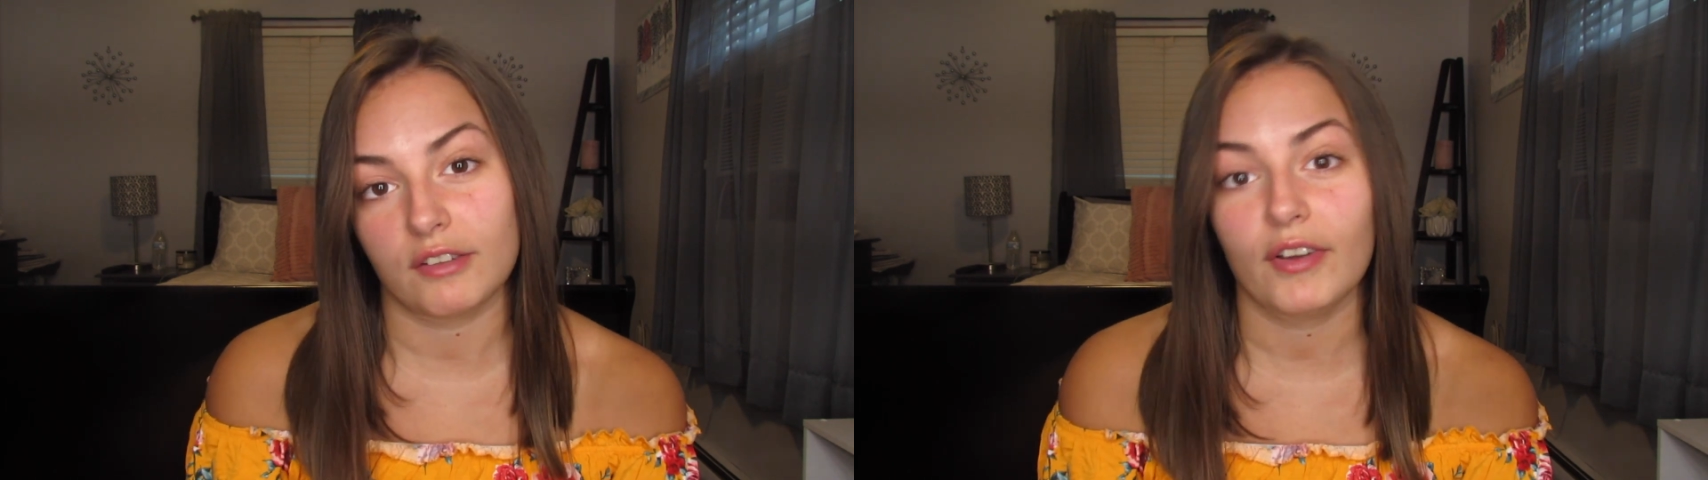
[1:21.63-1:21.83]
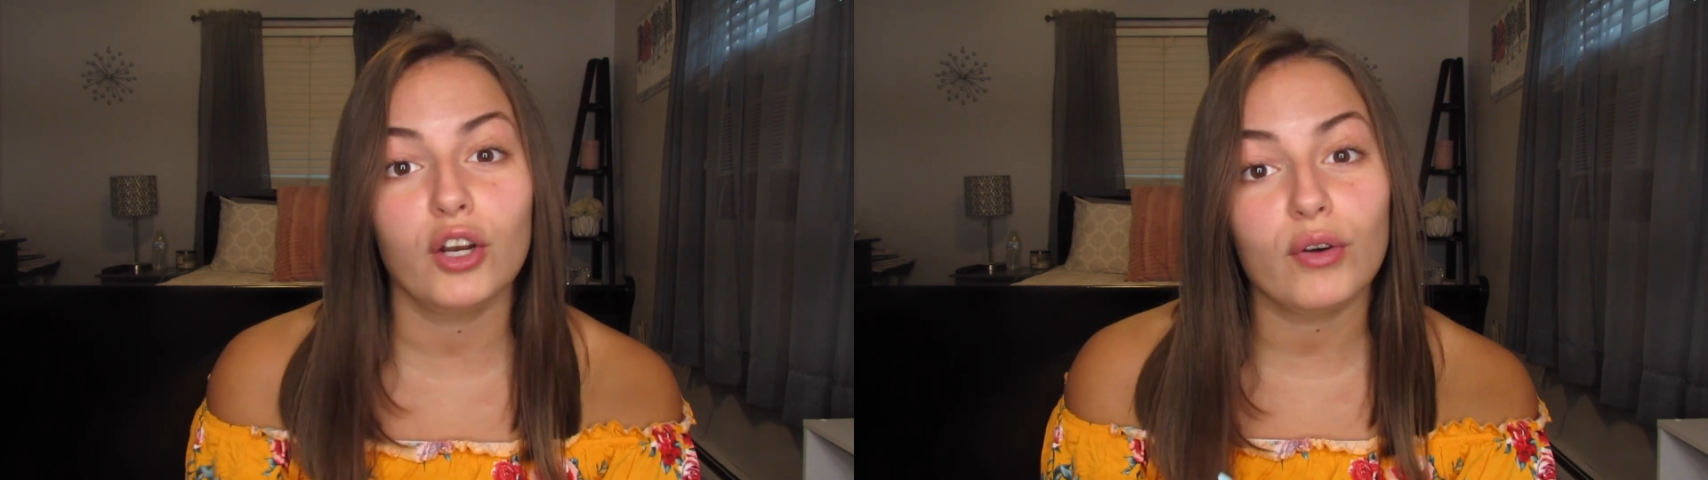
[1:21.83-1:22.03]

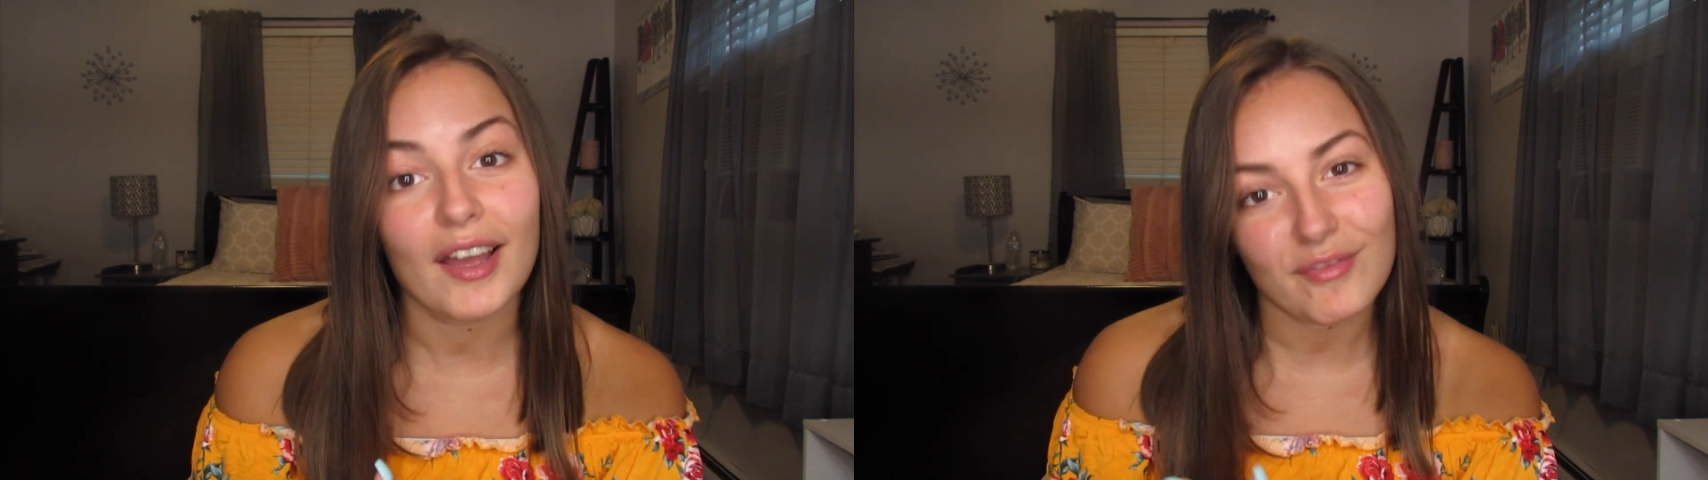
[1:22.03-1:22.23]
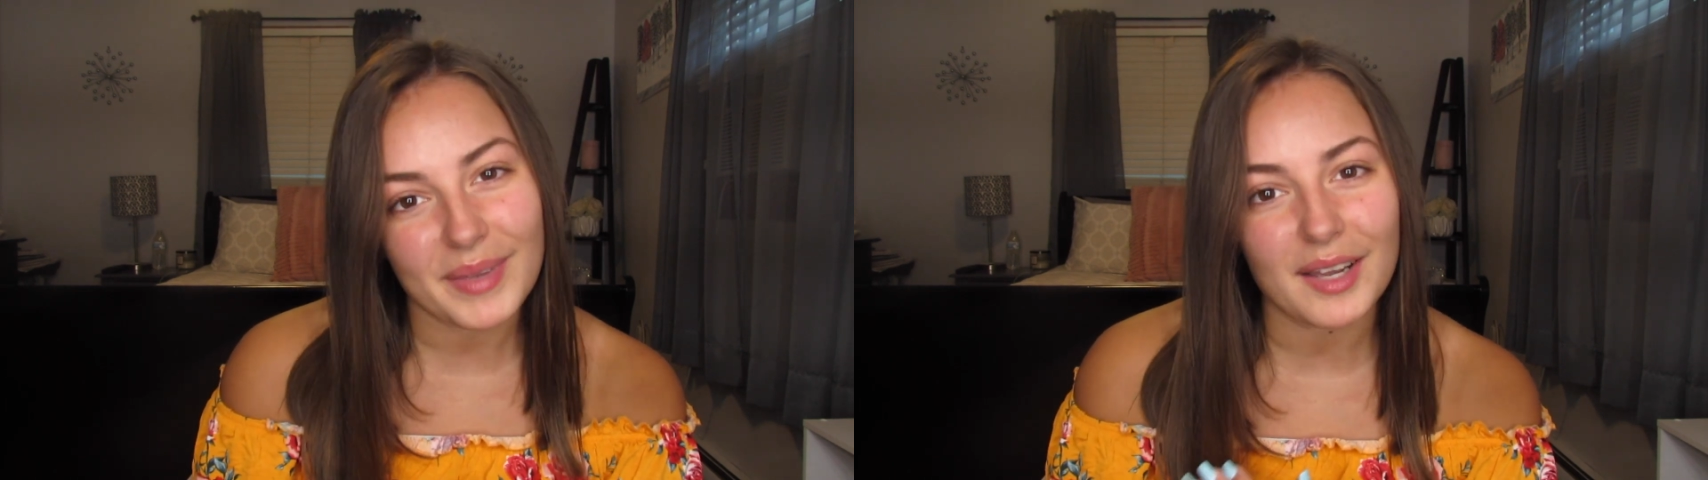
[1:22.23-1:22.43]
if I don't
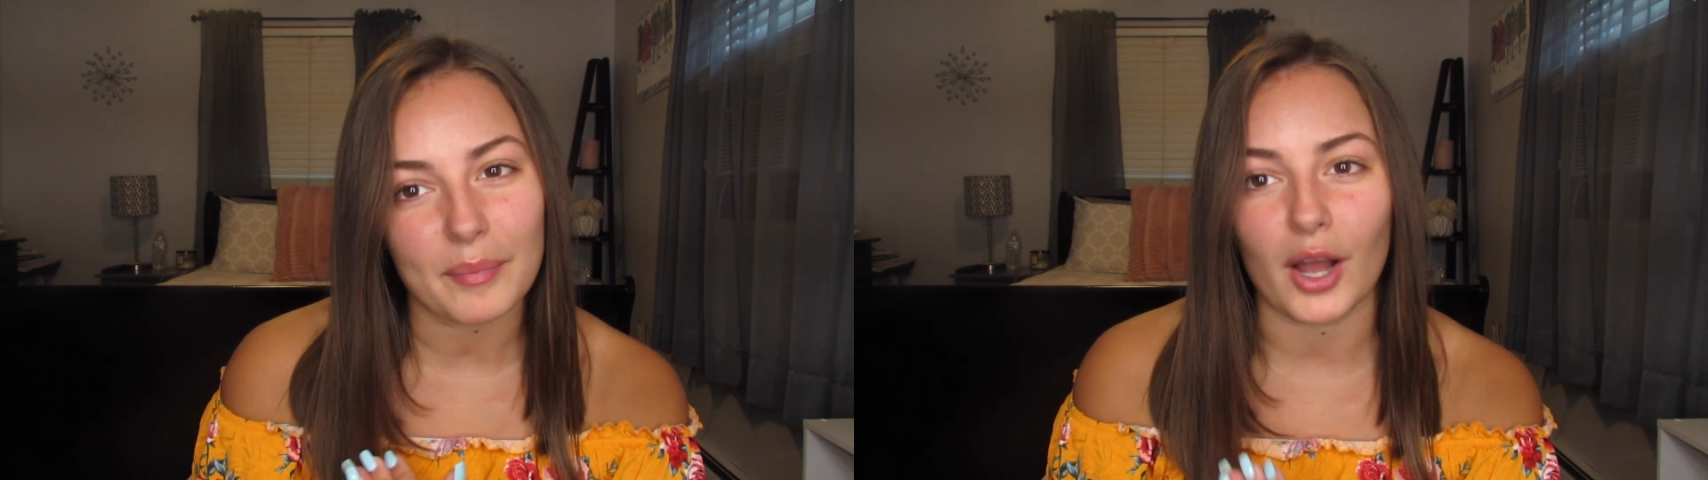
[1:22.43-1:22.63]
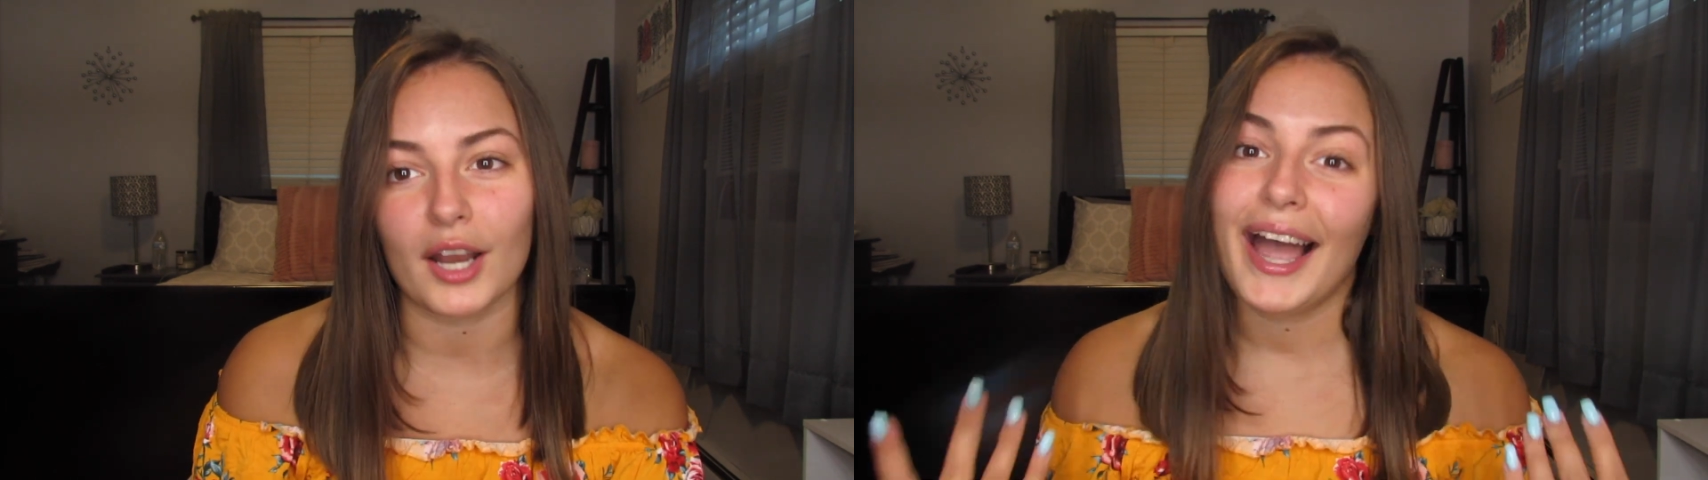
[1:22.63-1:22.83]
have
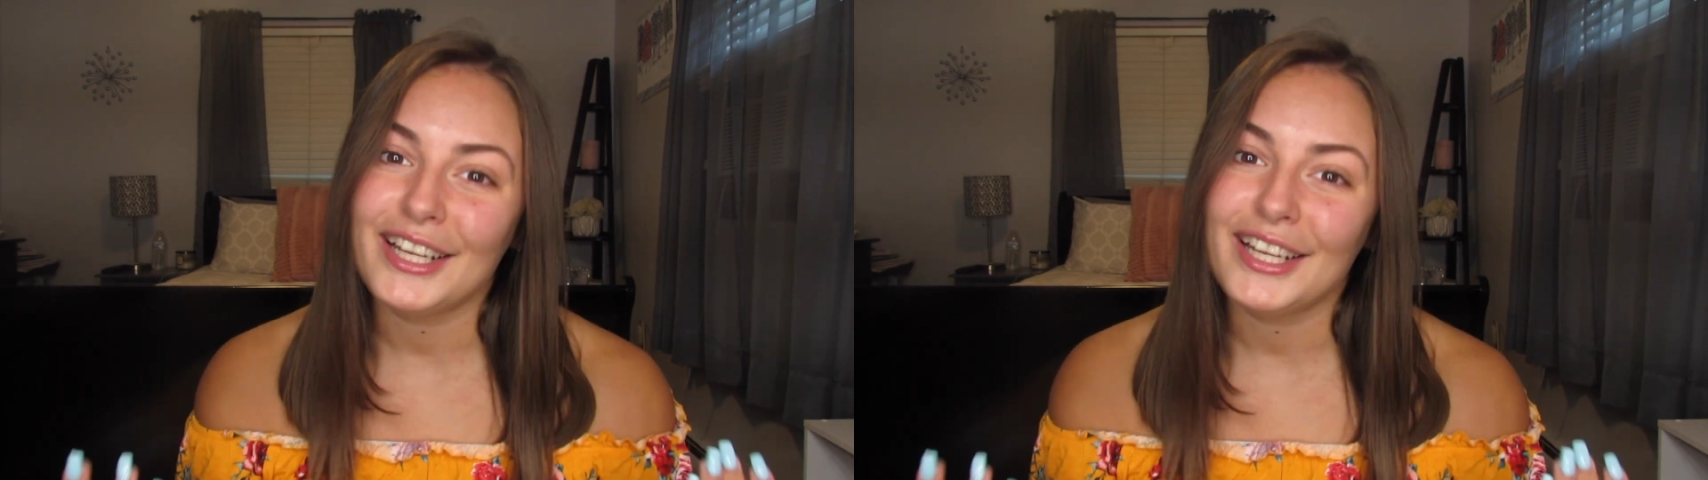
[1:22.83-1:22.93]
makeup on.